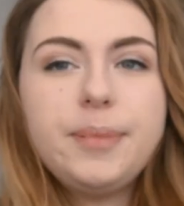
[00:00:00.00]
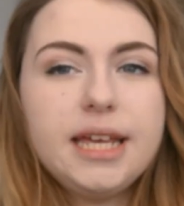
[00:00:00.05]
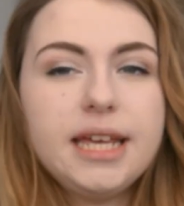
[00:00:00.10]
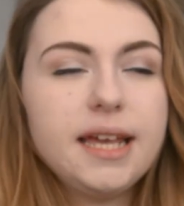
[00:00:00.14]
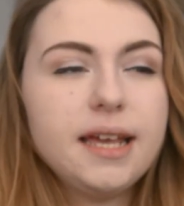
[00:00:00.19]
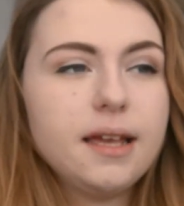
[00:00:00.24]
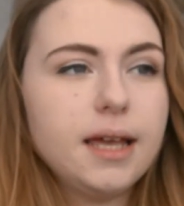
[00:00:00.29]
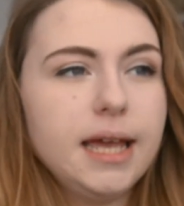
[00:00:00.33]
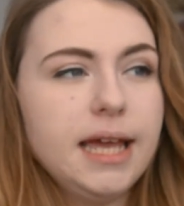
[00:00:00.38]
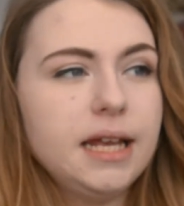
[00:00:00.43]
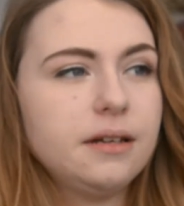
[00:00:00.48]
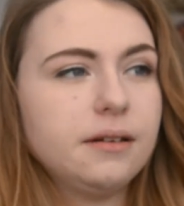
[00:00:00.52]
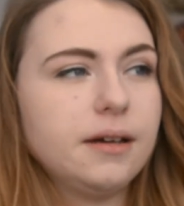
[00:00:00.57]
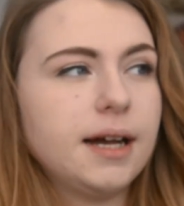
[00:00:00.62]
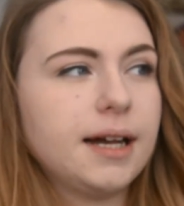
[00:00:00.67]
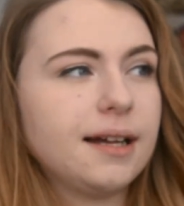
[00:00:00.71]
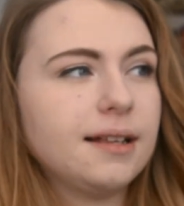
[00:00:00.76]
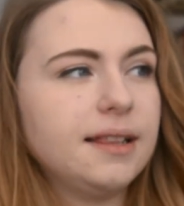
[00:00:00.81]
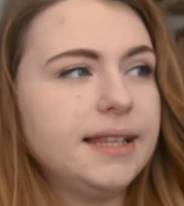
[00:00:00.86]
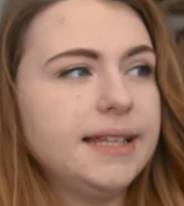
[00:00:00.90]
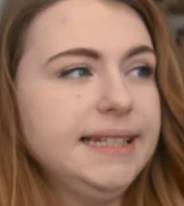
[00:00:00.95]
Being in
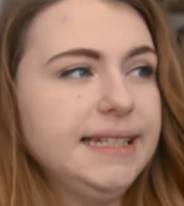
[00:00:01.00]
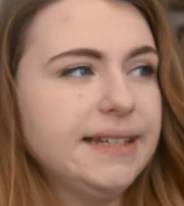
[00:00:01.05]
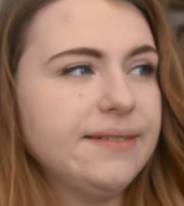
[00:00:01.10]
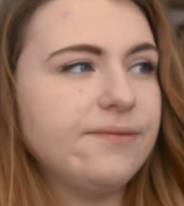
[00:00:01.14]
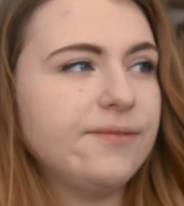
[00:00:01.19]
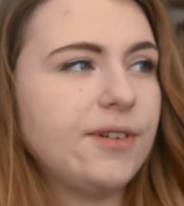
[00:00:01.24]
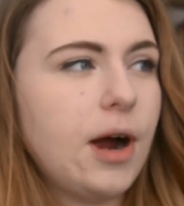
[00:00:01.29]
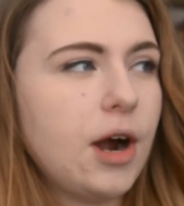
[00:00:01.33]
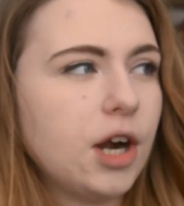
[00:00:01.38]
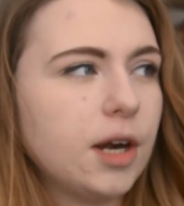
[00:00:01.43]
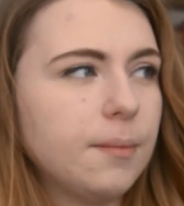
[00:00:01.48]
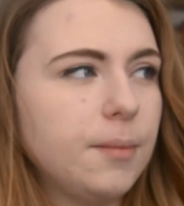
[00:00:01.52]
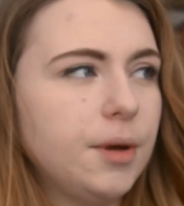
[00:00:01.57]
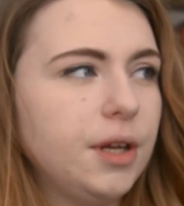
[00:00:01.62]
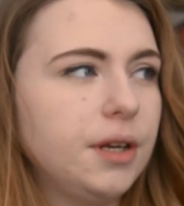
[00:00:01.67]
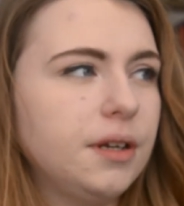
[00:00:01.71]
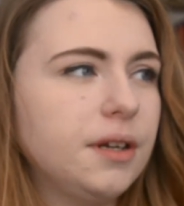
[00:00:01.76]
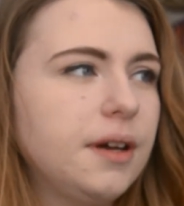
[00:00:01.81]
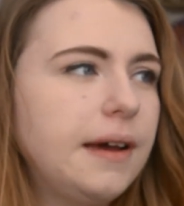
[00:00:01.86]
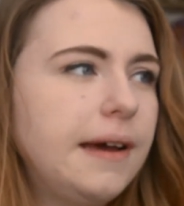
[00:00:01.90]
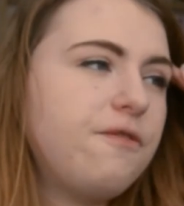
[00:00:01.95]
a clean
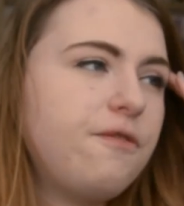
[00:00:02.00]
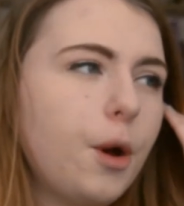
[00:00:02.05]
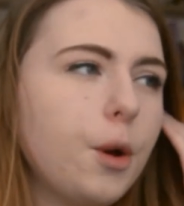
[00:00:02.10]
environment,